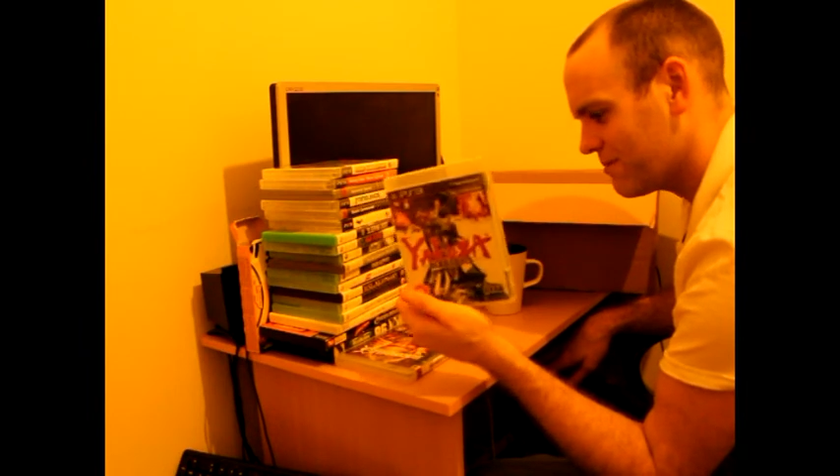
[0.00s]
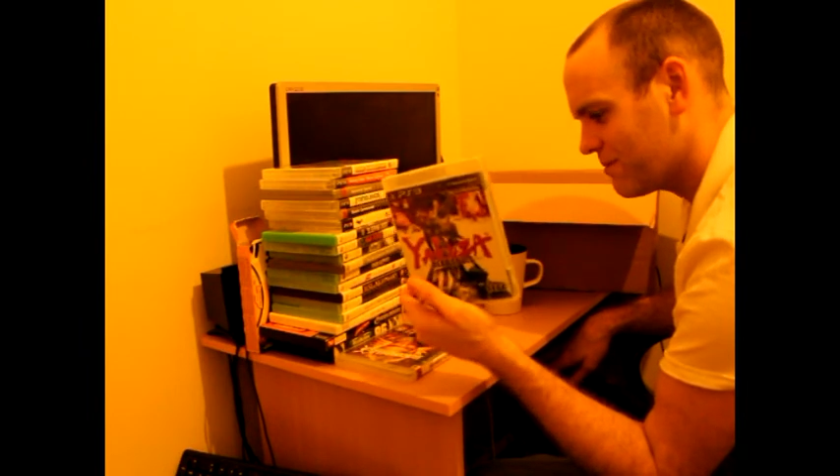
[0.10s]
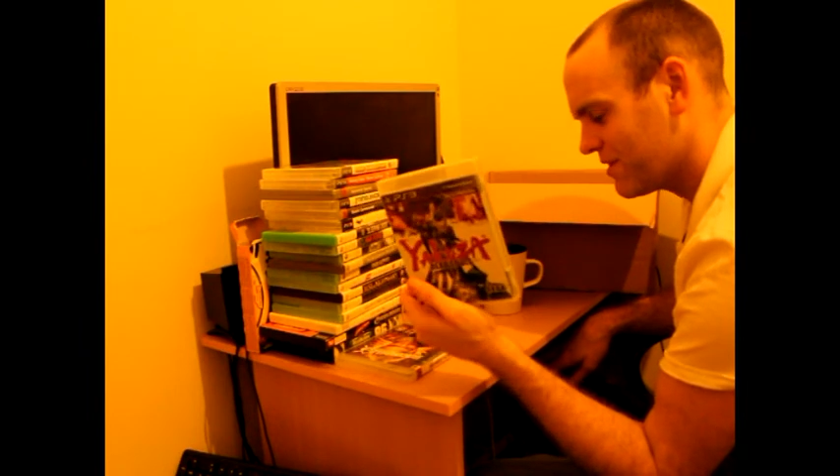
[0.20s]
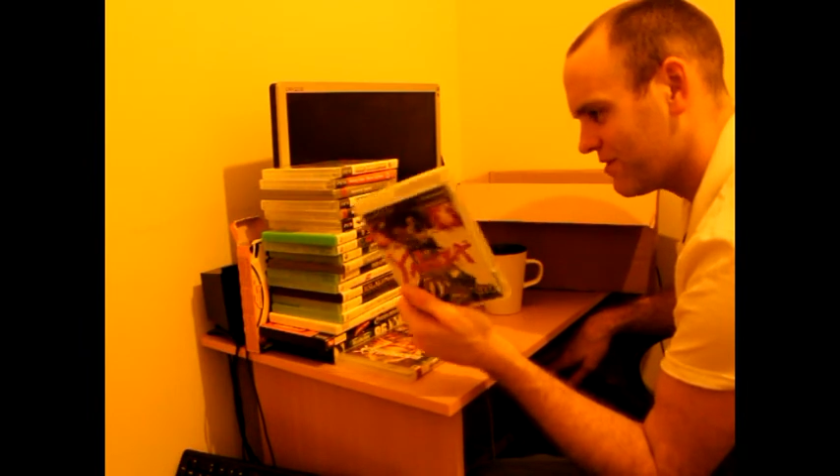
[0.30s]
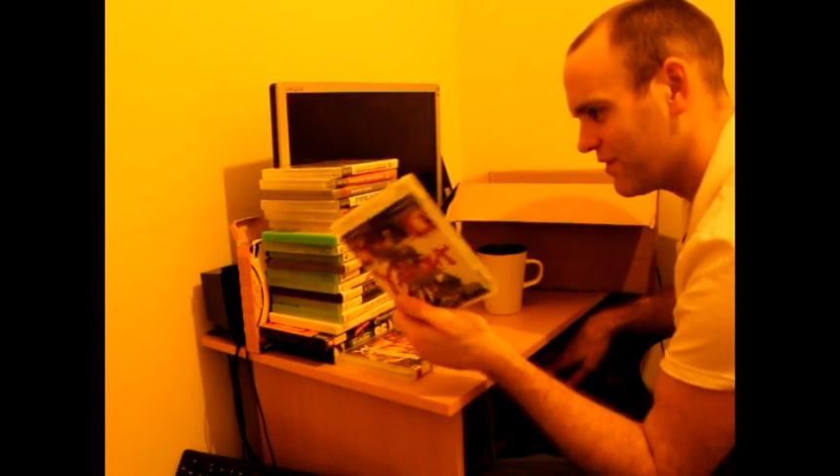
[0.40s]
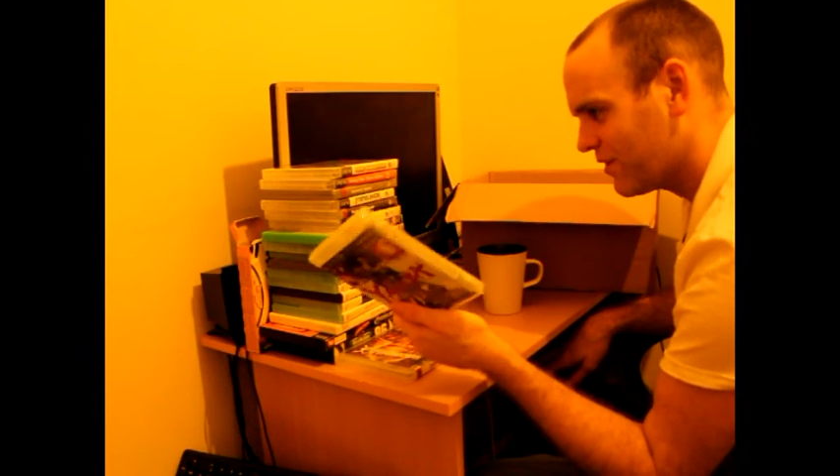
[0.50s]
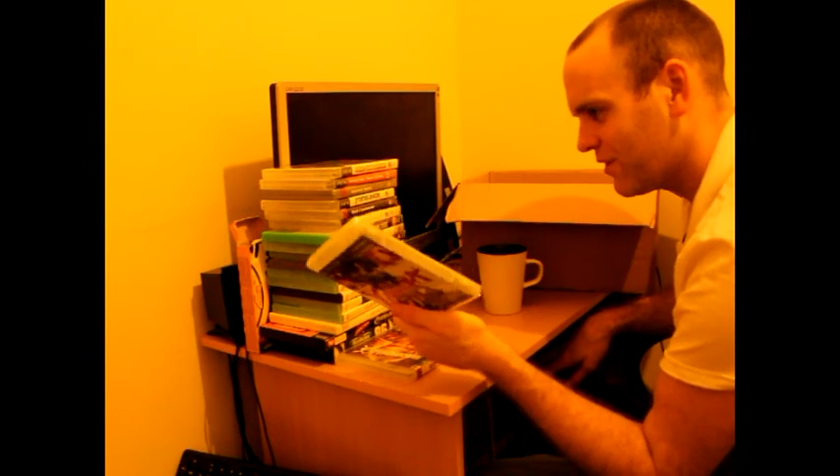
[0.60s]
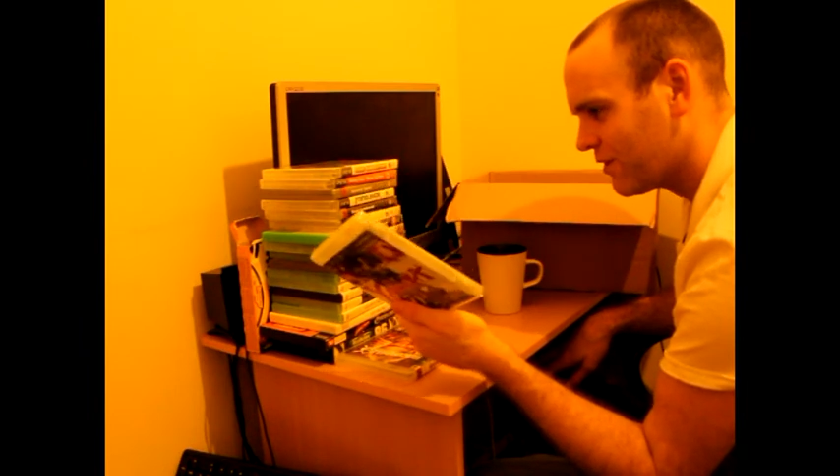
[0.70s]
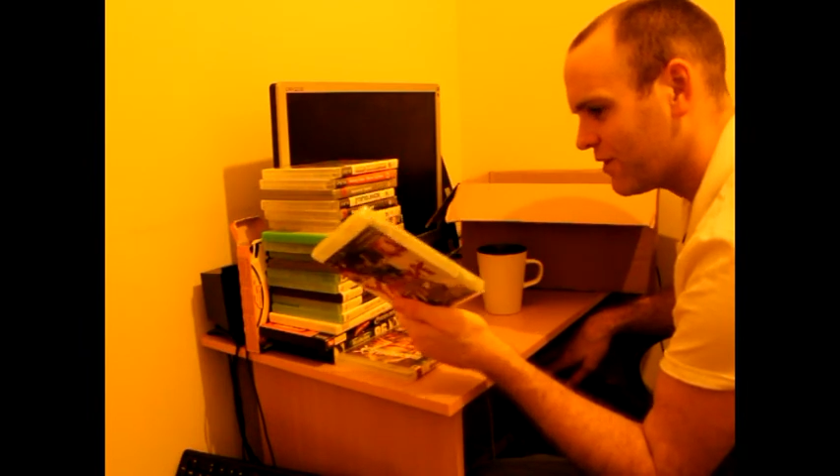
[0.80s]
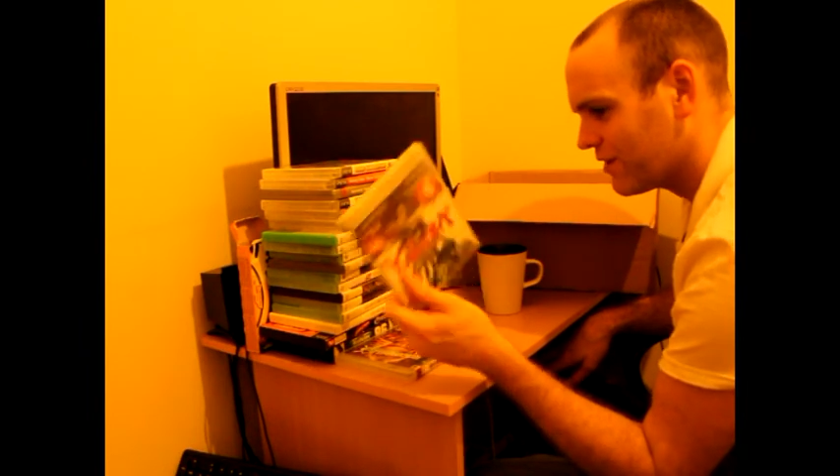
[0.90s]

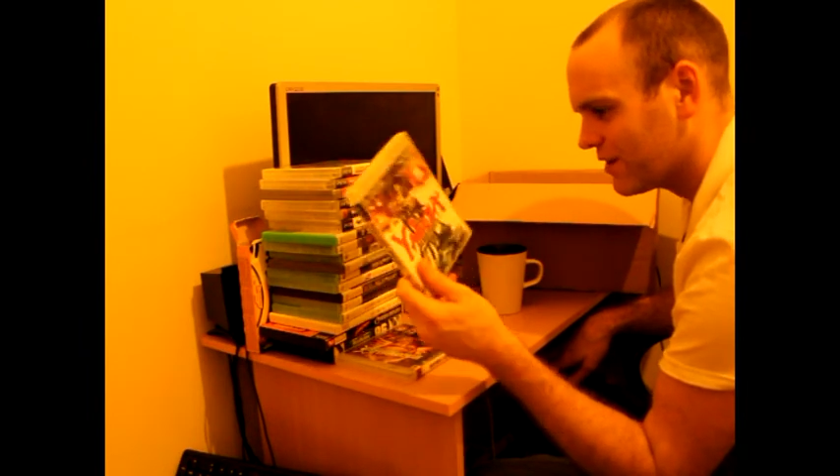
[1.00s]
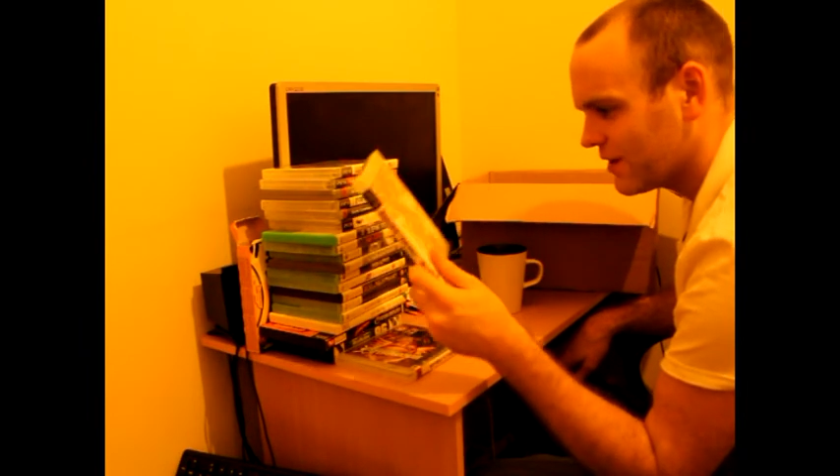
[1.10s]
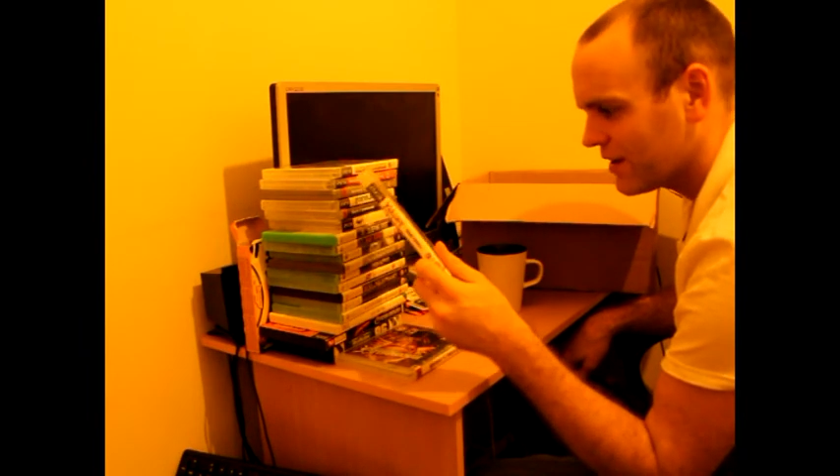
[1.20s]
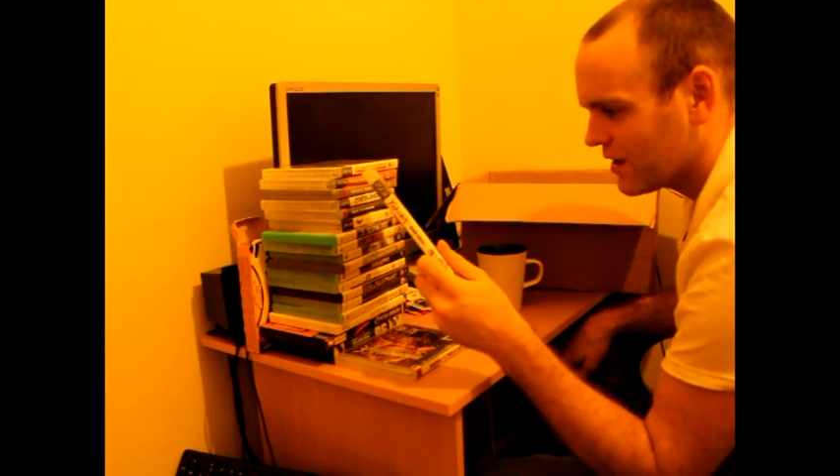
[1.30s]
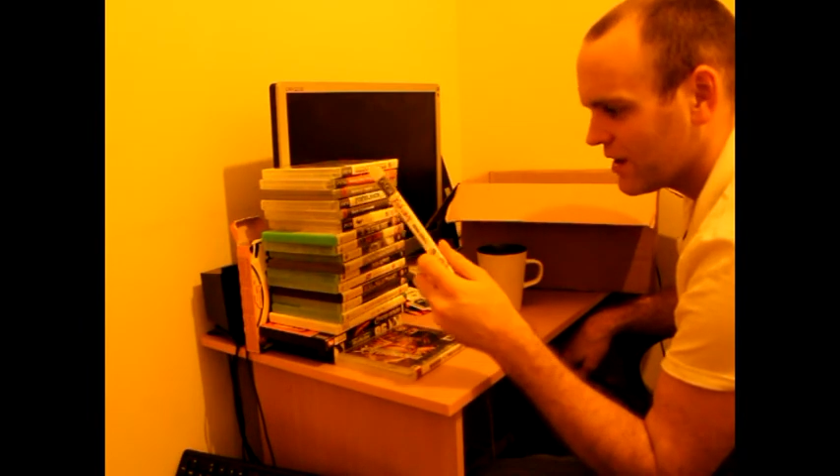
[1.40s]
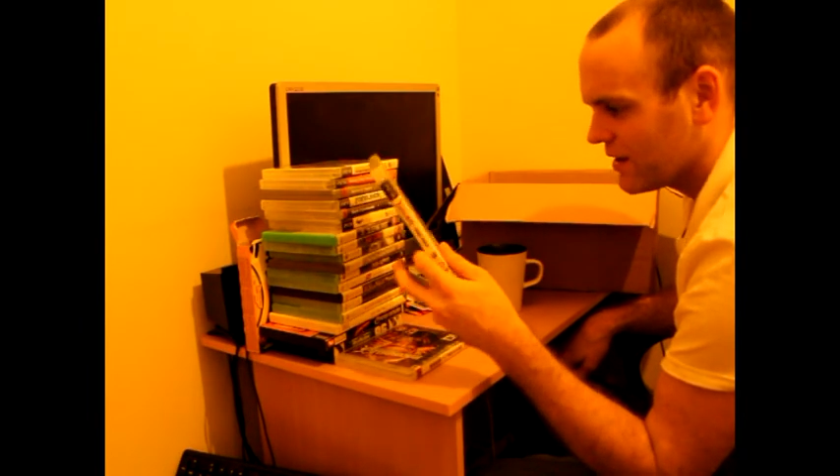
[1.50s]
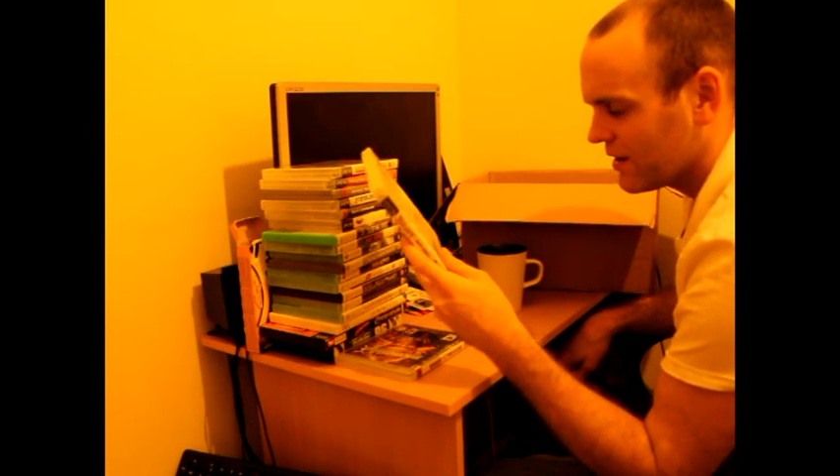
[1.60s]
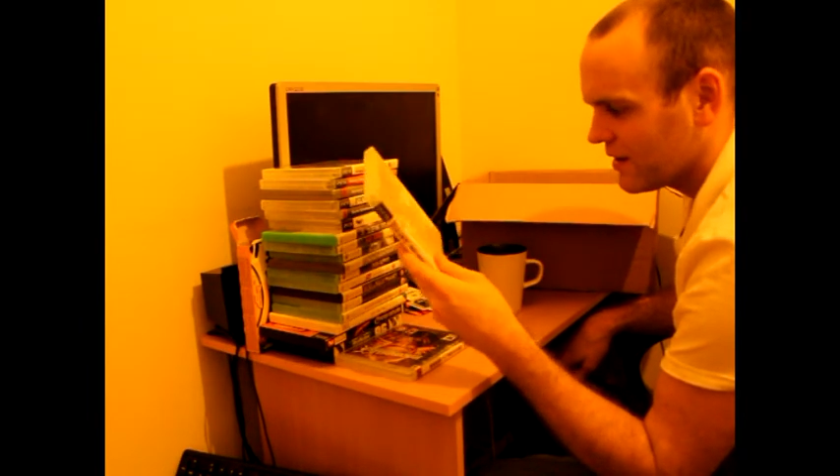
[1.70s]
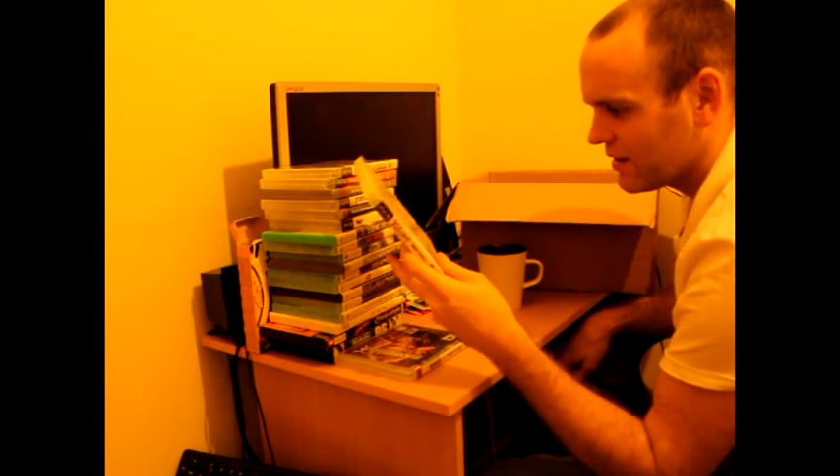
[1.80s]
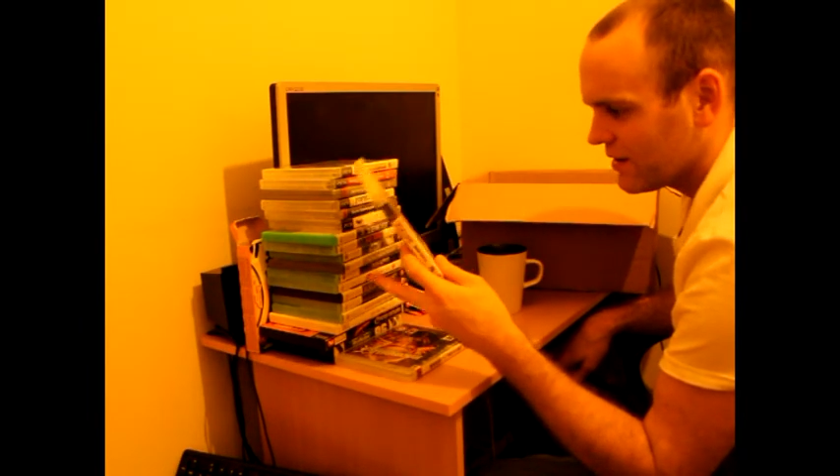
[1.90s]
before
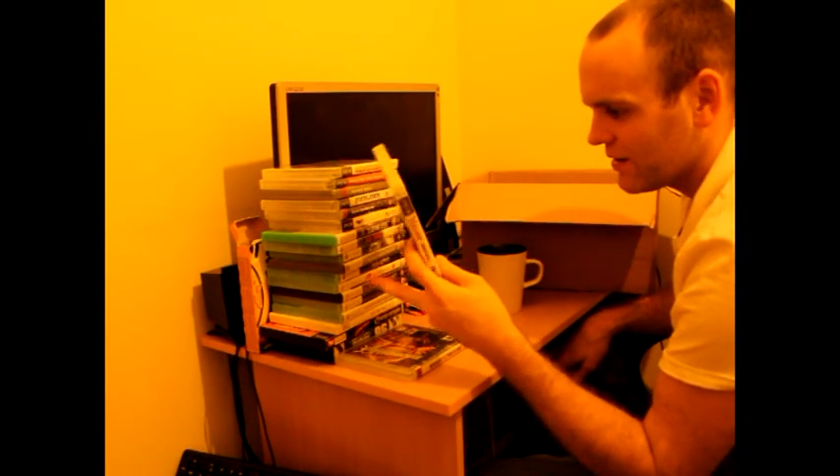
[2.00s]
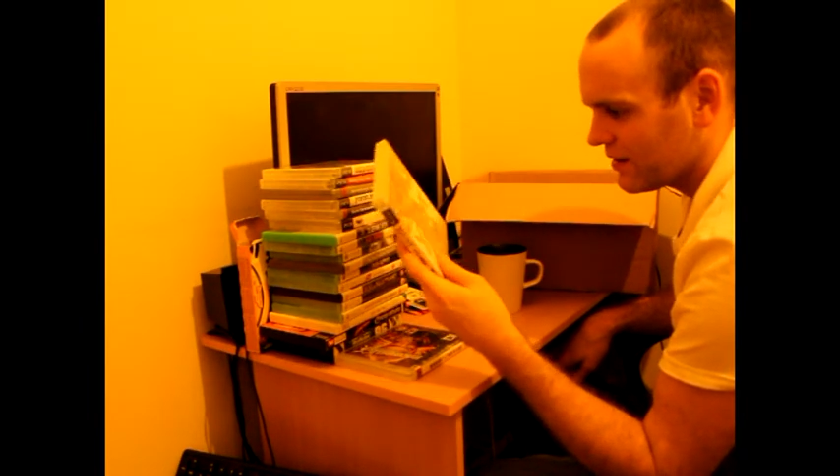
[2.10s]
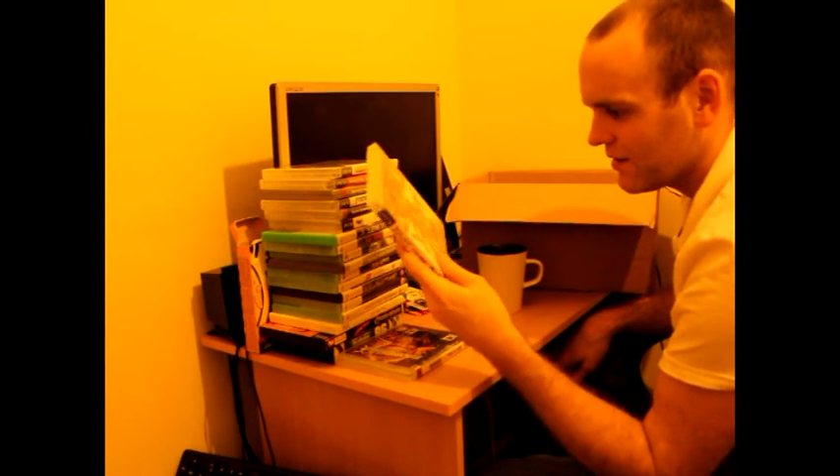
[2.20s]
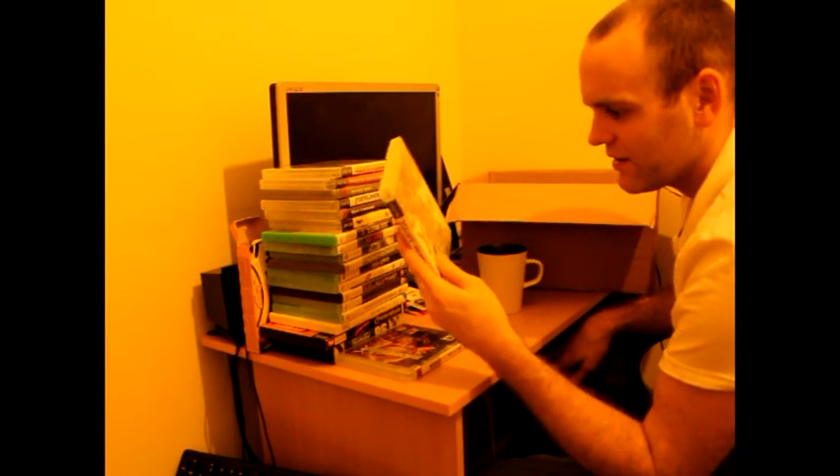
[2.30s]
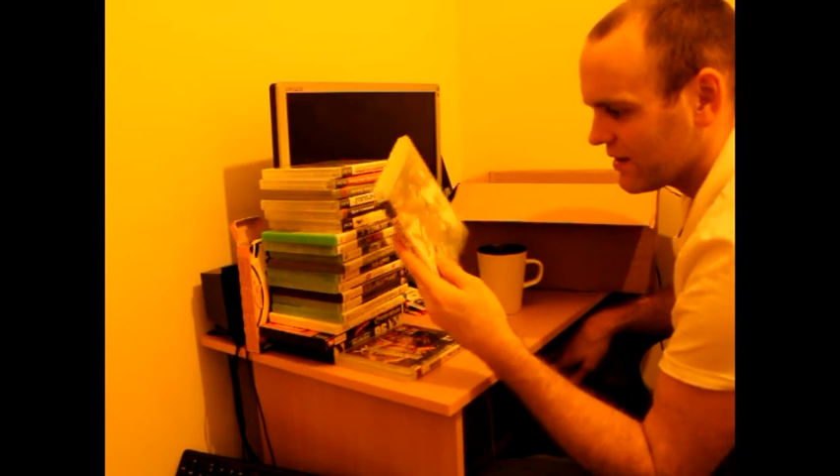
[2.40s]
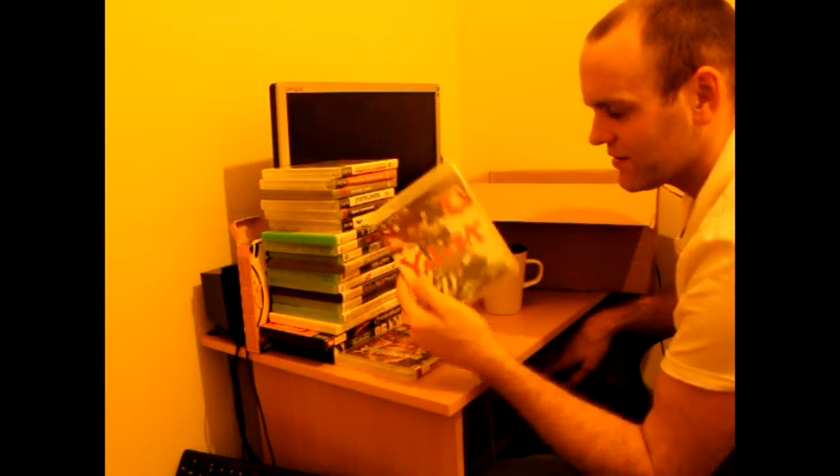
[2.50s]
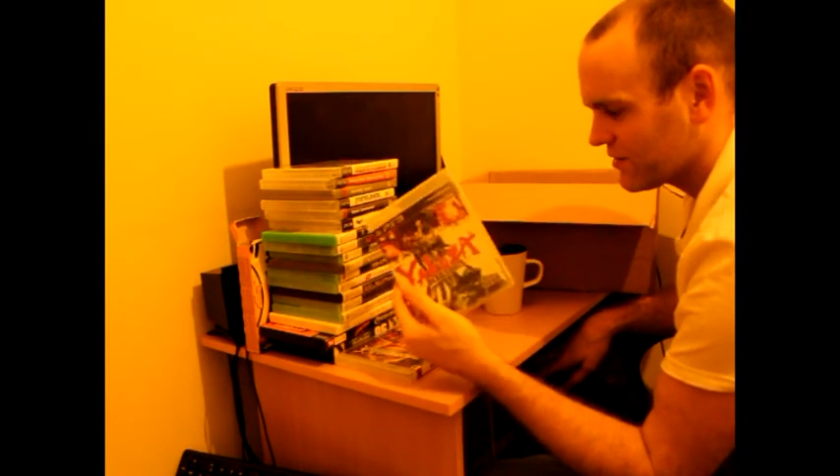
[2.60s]
I